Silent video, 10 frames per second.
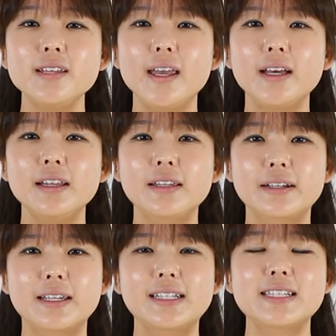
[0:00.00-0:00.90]
take a
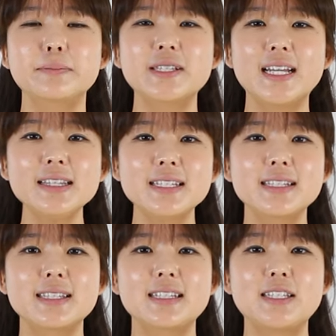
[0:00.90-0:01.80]
look at some
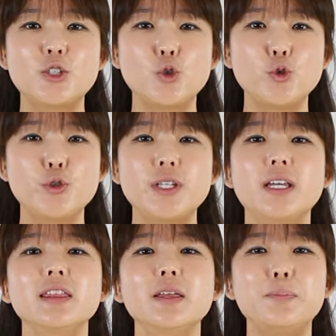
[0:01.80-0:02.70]
sentences
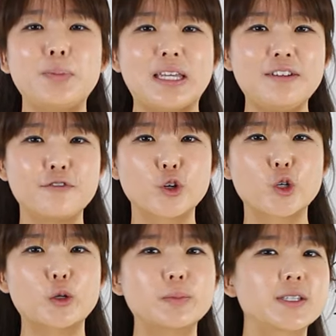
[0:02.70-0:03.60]
using the be
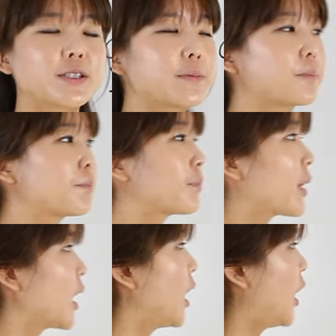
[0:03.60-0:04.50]
verbs.
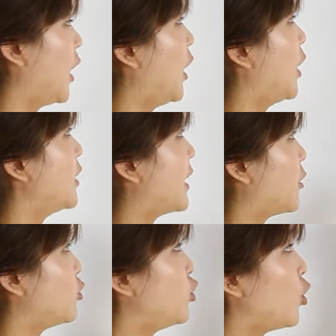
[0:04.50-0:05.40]

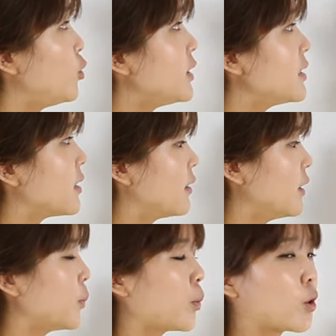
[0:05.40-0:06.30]
Now, notice on
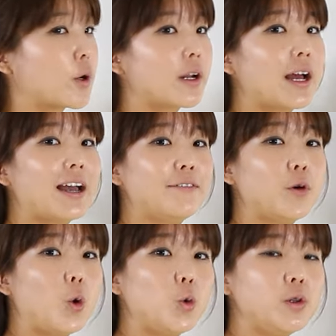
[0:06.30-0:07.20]
the board, I've
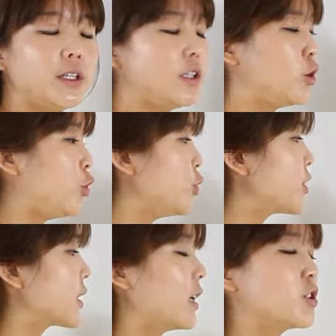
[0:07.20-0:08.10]
only
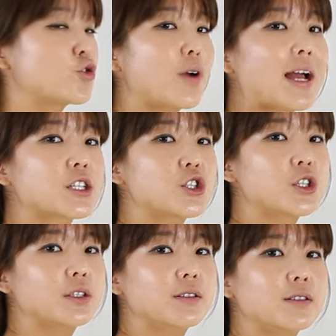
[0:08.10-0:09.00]
used
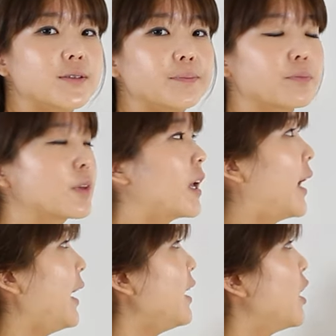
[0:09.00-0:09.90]
contractions,
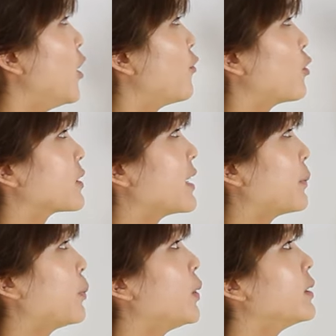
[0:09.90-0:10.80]
okay? For
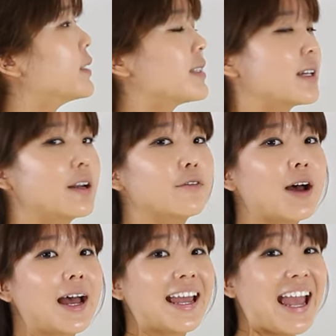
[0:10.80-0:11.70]
example, instead of
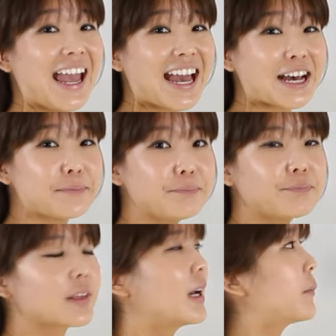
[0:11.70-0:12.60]
I
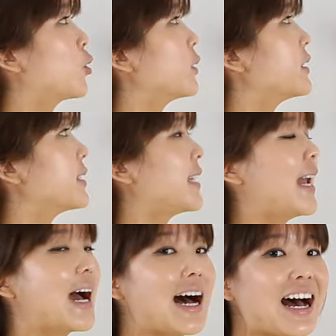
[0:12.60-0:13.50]
am, I'm going to
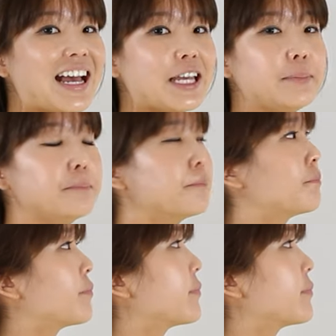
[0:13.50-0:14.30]
say I'm.